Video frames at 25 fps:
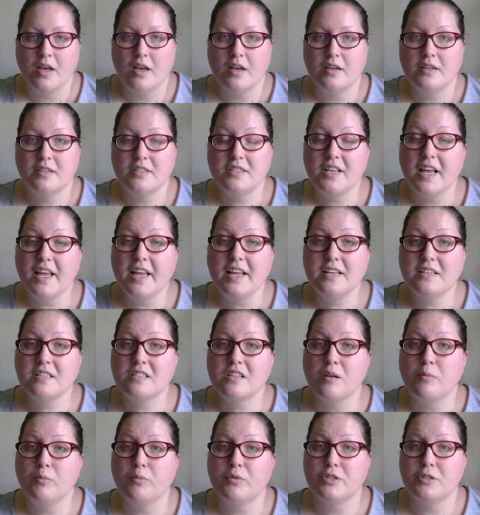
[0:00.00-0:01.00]
Saying
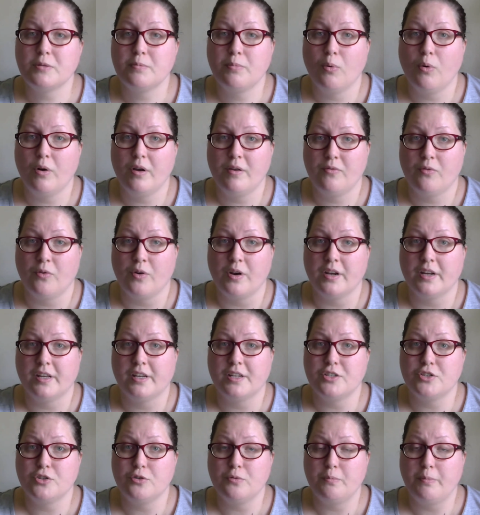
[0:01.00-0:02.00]
someone's boyfriend could
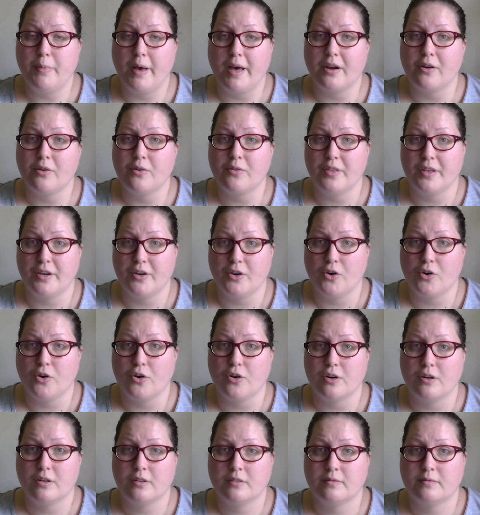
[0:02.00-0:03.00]
do better than
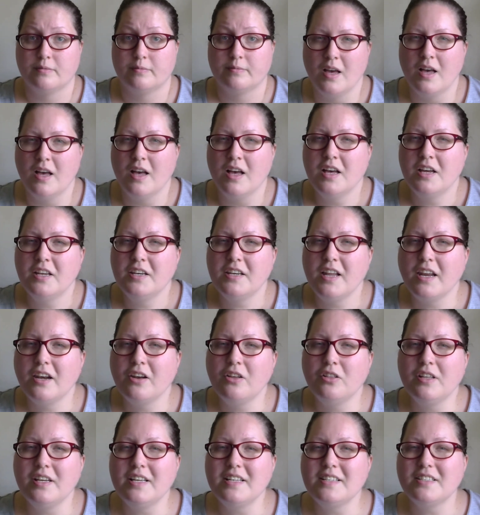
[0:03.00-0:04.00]
her. Not
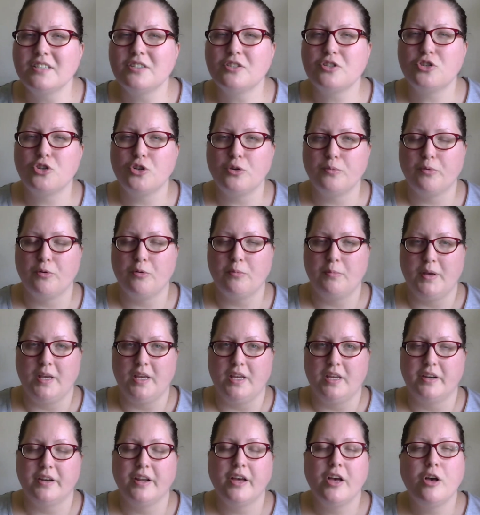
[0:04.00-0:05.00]
only is it super
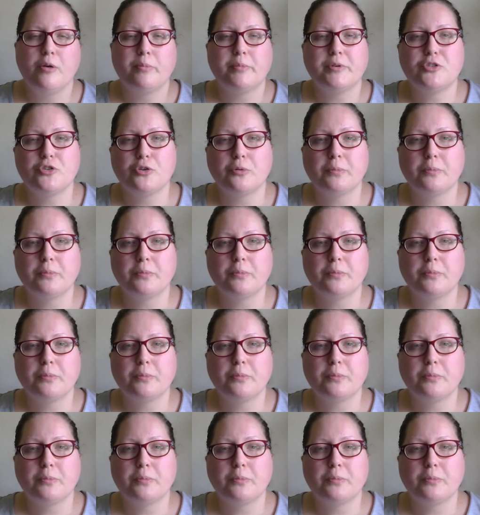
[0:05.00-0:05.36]
mean, but